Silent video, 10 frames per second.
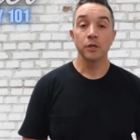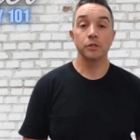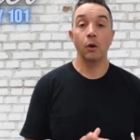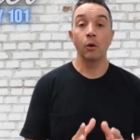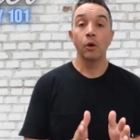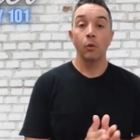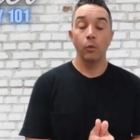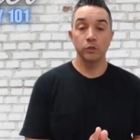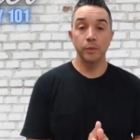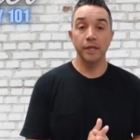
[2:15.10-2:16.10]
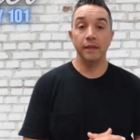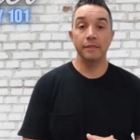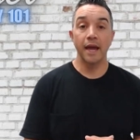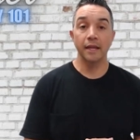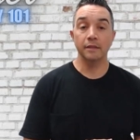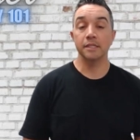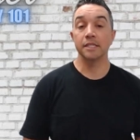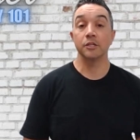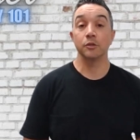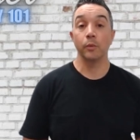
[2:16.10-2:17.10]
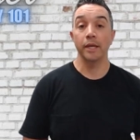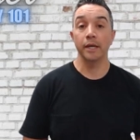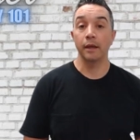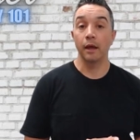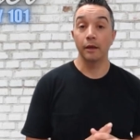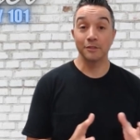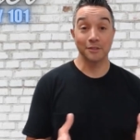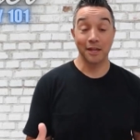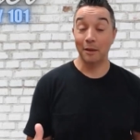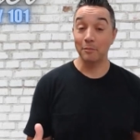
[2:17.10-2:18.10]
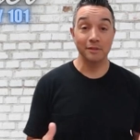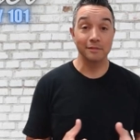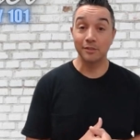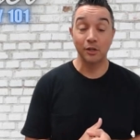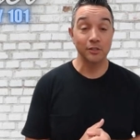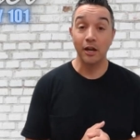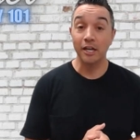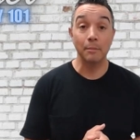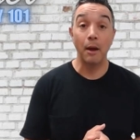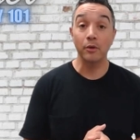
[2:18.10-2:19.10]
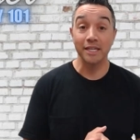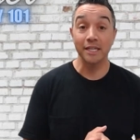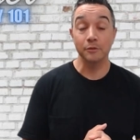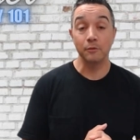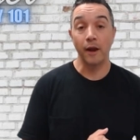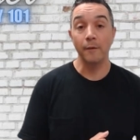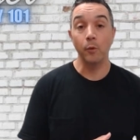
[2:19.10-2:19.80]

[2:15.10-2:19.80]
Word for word: So once we get that situated, uh, it's time to start talking about keys, right?